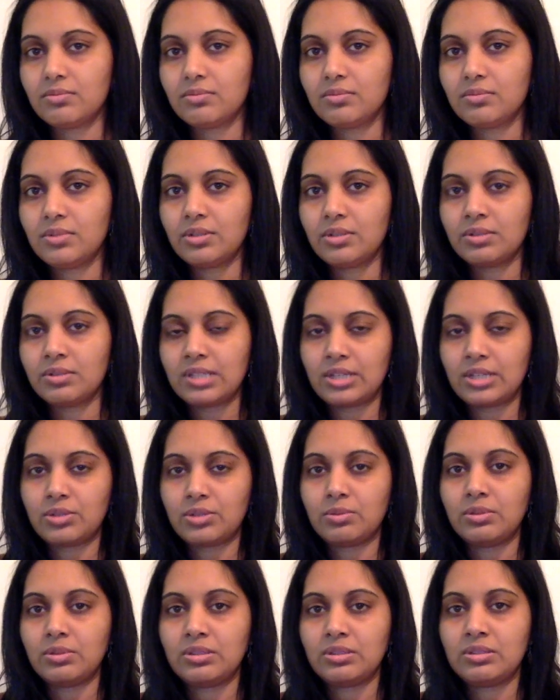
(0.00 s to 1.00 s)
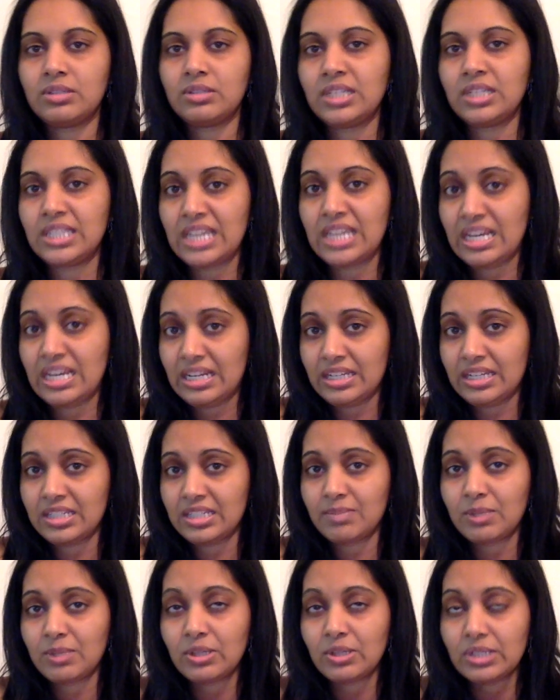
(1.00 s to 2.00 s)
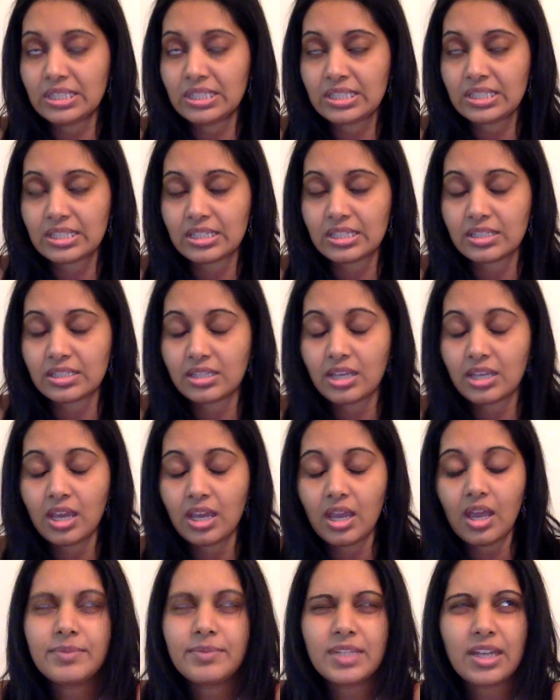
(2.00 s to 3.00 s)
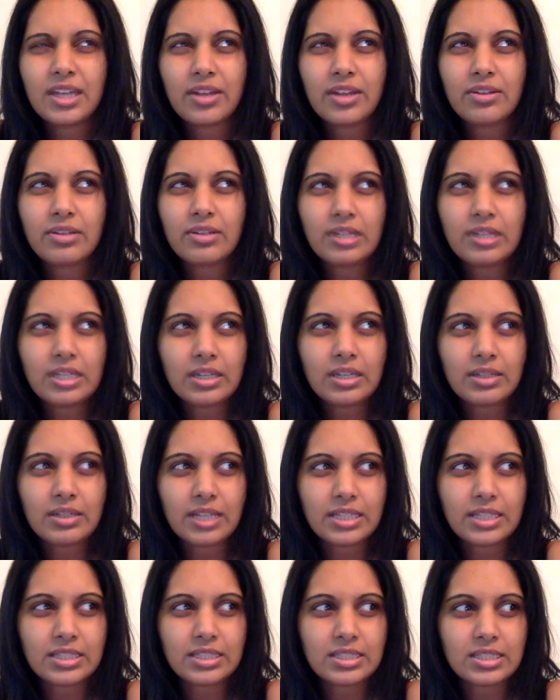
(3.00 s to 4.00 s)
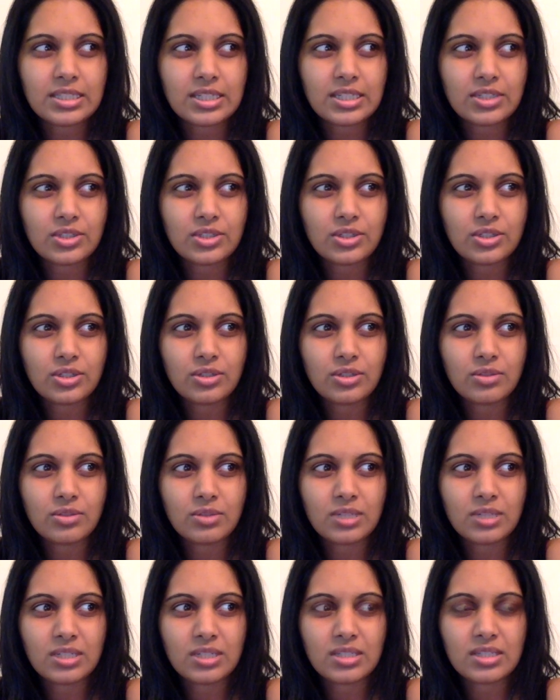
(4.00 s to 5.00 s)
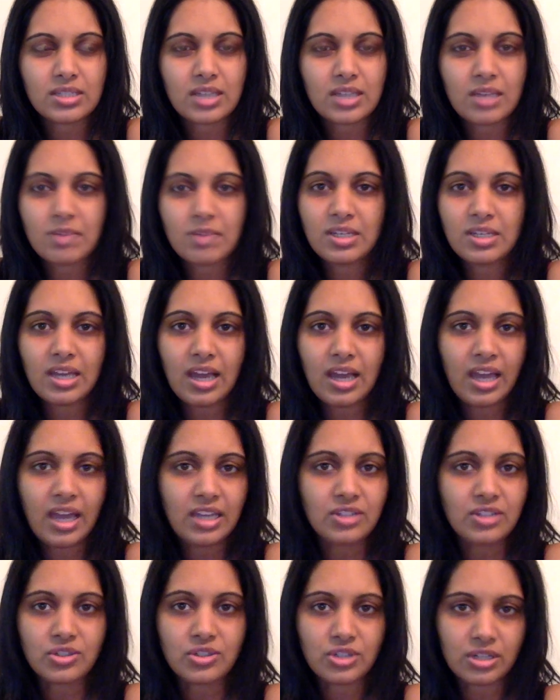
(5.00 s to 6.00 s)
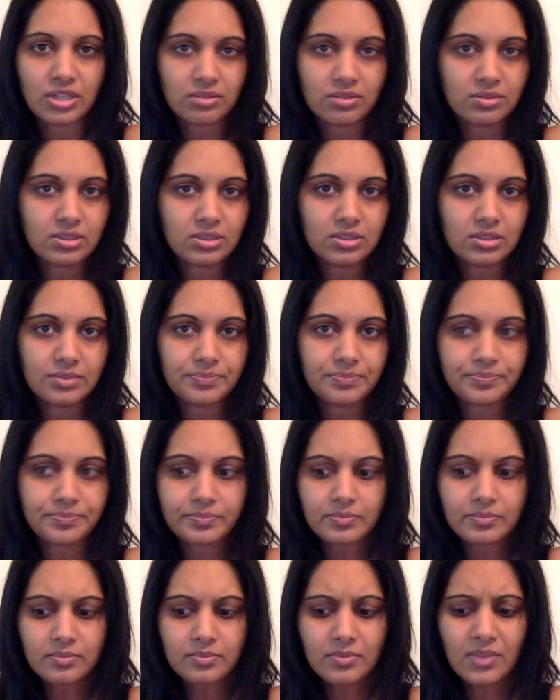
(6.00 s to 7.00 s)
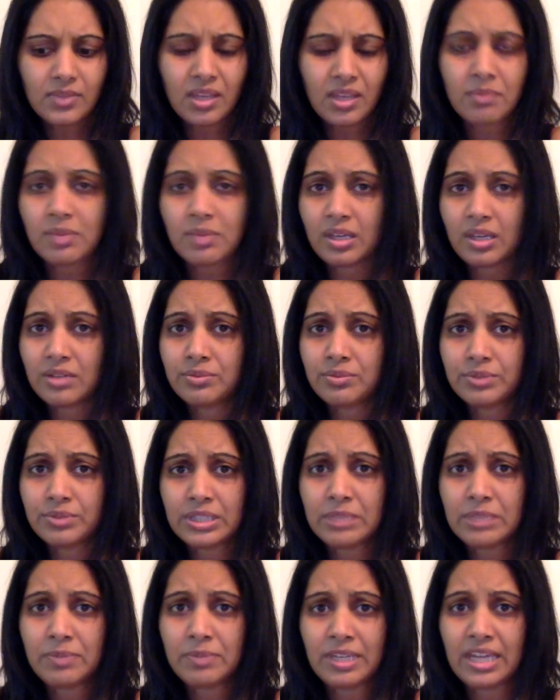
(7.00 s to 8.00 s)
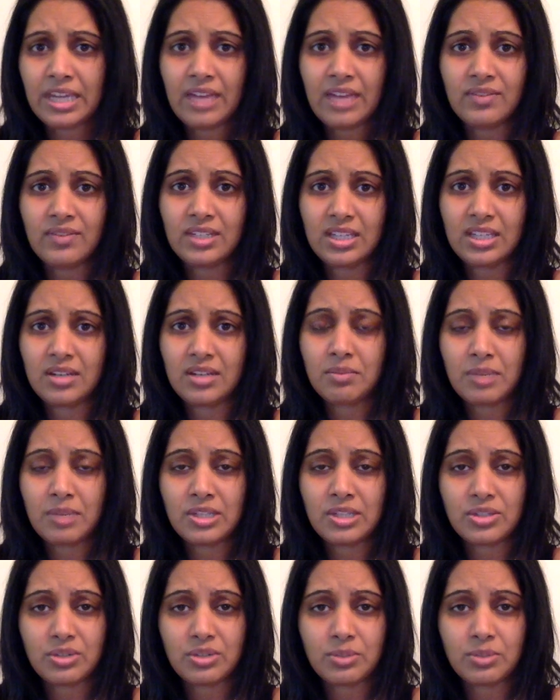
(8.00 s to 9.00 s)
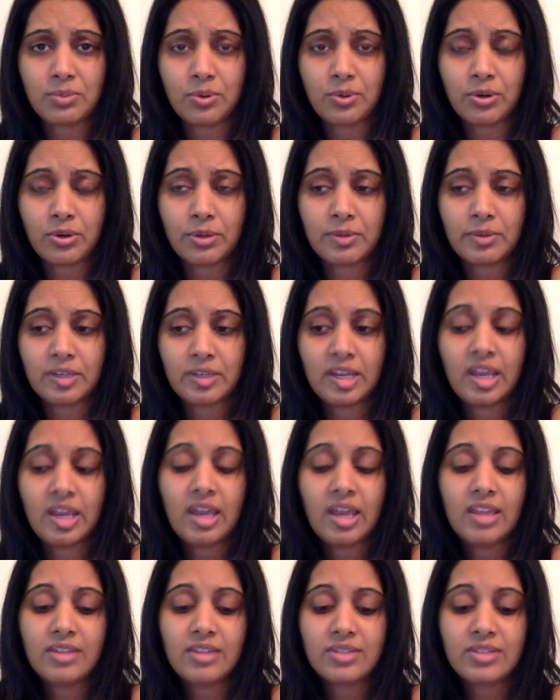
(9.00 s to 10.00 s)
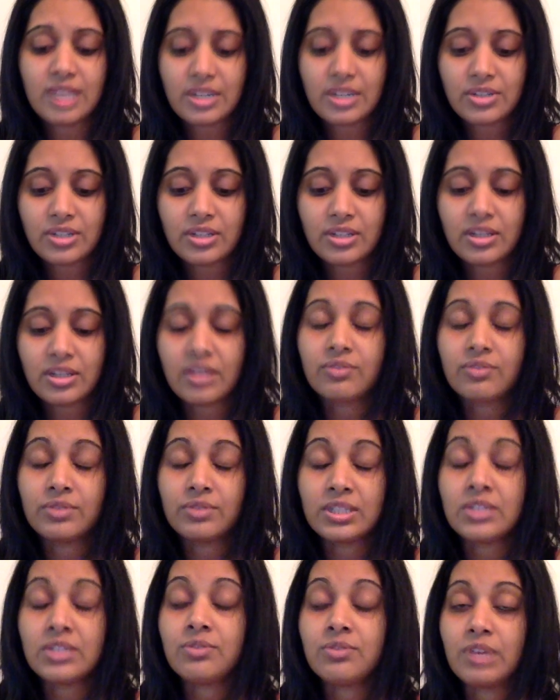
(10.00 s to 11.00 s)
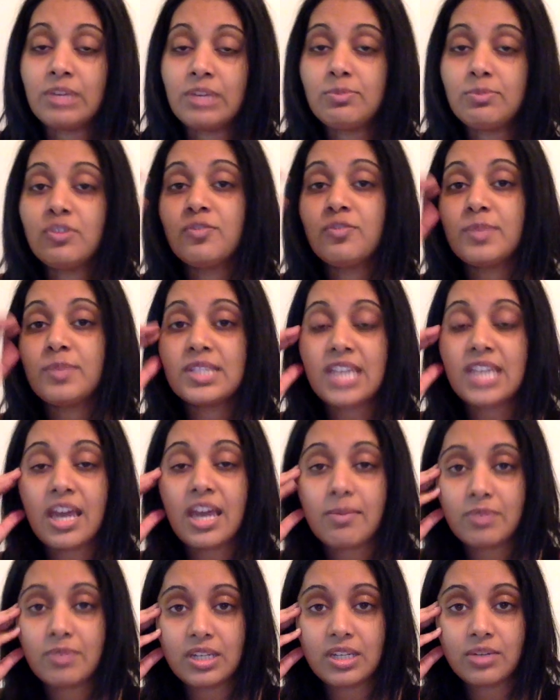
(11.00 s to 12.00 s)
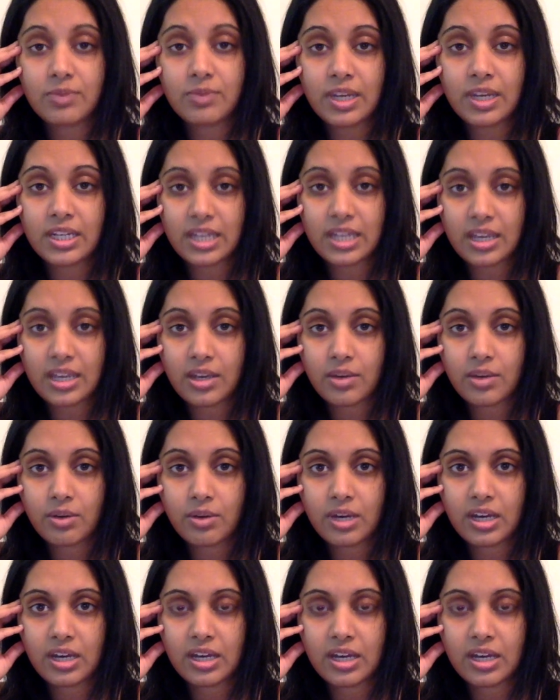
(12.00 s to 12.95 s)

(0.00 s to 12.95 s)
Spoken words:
your sexual and dating experiences. The other thing I'd like to say too is, I in general, I'm not a really big advocate on mainstream porn. There's actually a lot of really great movements happening right now